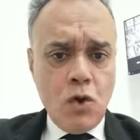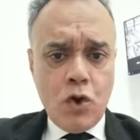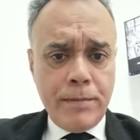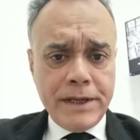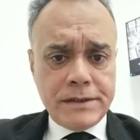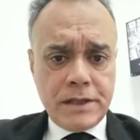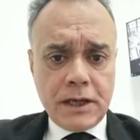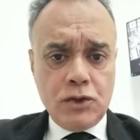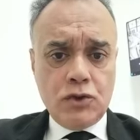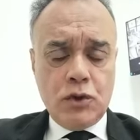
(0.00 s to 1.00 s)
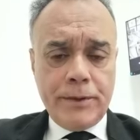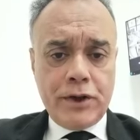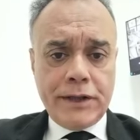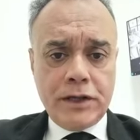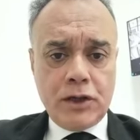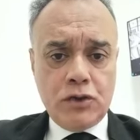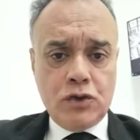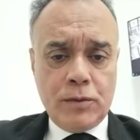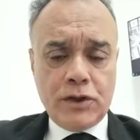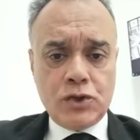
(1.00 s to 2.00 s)
or mixed acute glomerular and acute
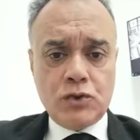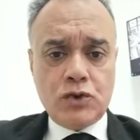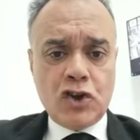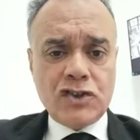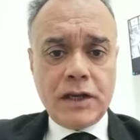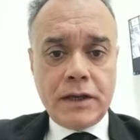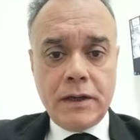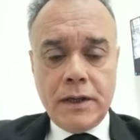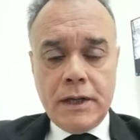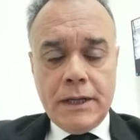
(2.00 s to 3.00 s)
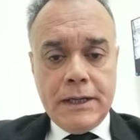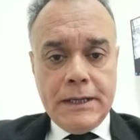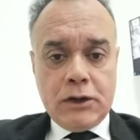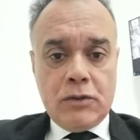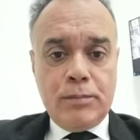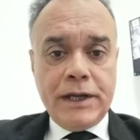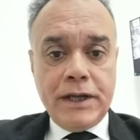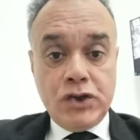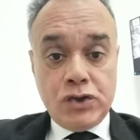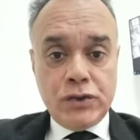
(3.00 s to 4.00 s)
tubular. So toxic
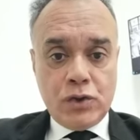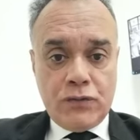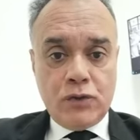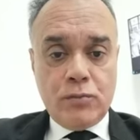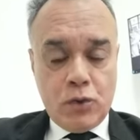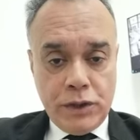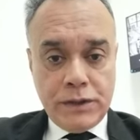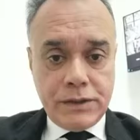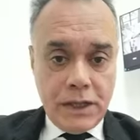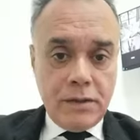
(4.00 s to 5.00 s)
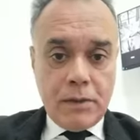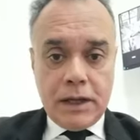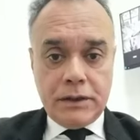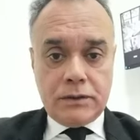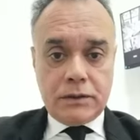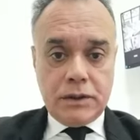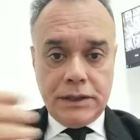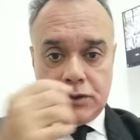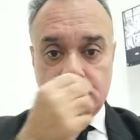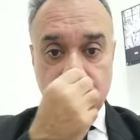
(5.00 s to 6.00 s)
complications of pneumonias, they might
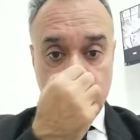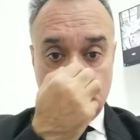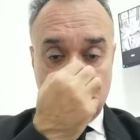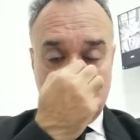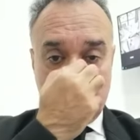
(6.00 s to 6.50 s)
lead to